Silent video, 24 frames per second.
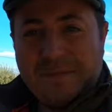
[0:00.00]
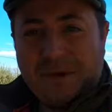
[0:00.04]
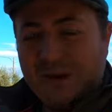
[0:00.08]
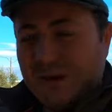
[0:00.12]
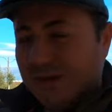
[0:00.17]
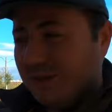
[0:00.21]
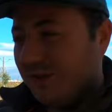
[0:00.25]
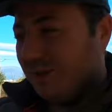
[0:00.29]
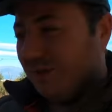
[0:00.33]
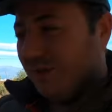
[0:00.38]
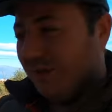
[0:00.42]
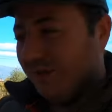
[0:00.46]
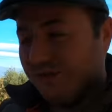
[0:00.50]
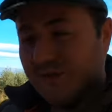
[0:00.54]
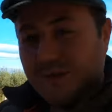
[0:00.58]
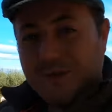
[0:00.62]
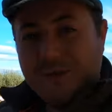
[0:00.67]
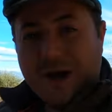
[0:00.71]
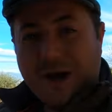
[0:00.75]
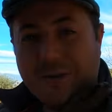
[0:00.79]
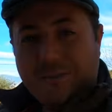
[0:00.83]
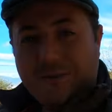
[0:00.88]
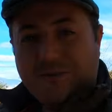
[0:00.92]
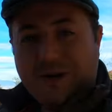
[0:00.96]
polish all the
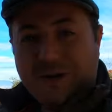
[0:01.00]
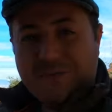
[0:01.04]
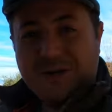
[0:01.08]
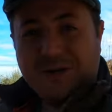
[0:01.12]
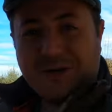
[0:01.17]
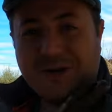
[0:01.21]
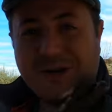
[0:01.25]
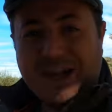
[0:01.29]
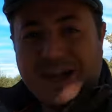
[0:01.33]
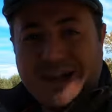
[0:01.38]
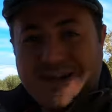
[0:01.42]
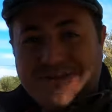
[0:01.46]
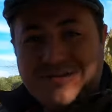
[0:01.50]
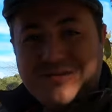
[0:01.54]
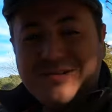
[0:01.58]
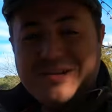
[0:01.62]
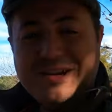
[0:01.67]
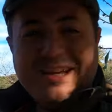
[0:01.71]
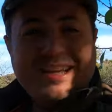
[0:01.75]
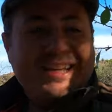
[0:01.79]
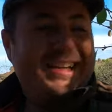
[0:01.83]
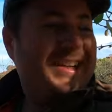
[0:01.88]
food up if I'm not careful.